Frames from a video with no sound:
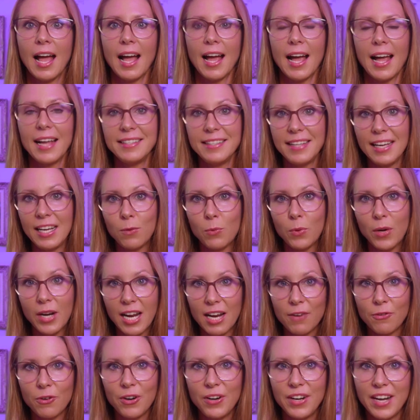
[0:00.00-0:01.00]
I take
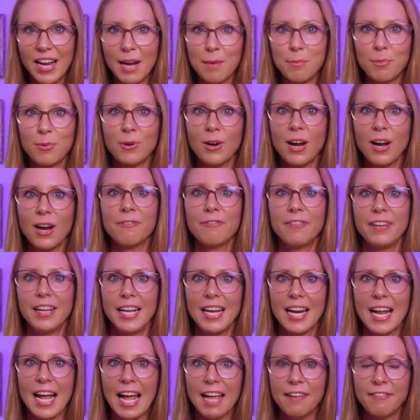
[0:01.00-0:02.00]
whatever net
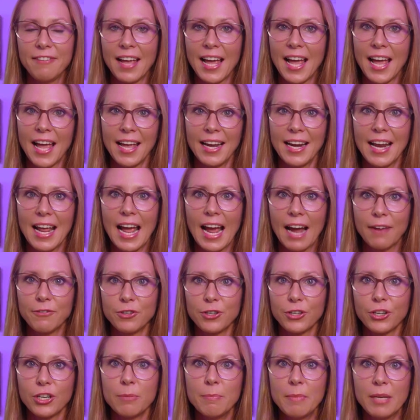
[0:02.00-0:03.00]
profit I've had
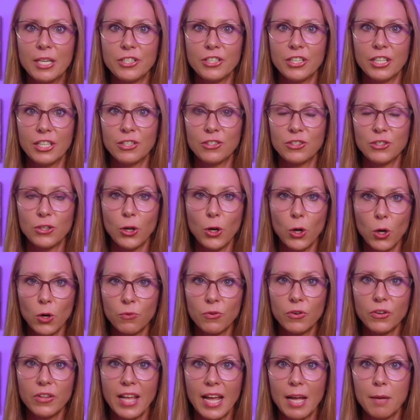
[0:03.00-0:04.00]
after commissions
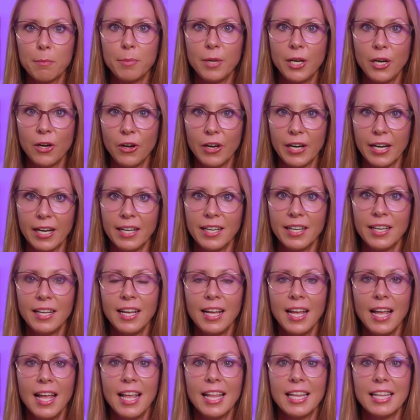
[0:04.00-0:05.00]
over that period,
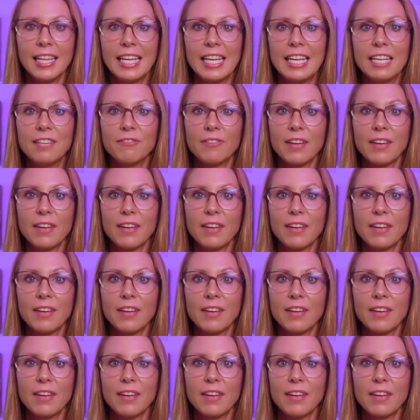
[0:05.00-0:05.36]
leave